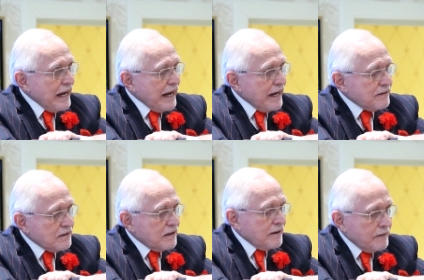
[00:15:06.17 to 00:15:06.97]
and
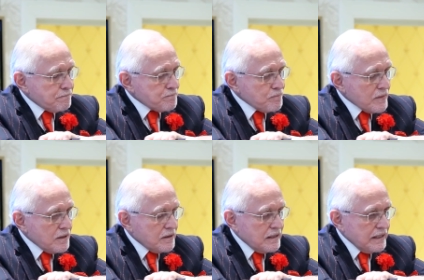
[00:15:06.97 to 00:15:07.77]
um,
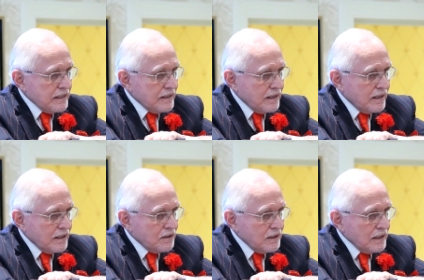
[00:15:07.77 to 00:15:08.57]
the,
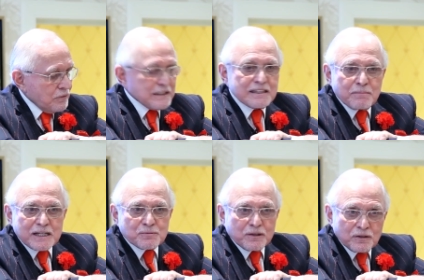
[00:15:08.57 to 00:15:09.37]
uh, we did the
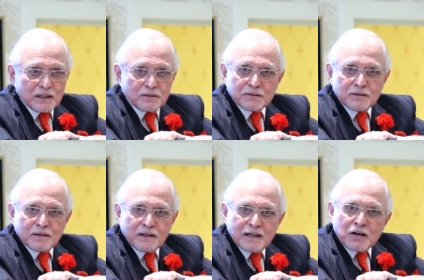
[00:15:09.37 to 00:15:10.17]
best we could.
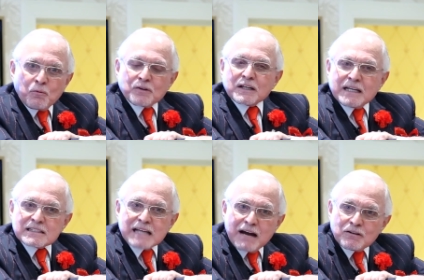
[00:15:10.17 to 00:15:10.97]
Well, the
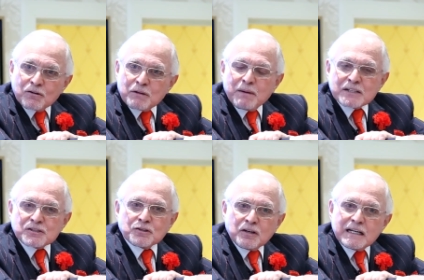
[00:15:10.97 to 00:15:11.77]
kids now know the
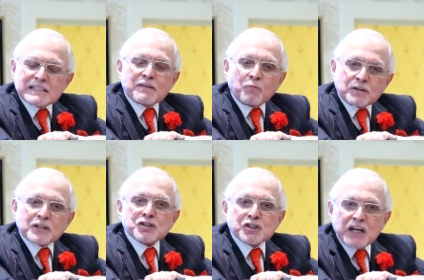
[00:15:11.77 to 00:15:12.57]
best you could isn't worth
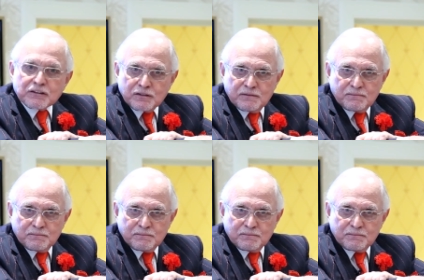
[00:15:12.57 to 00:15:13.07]
a shit.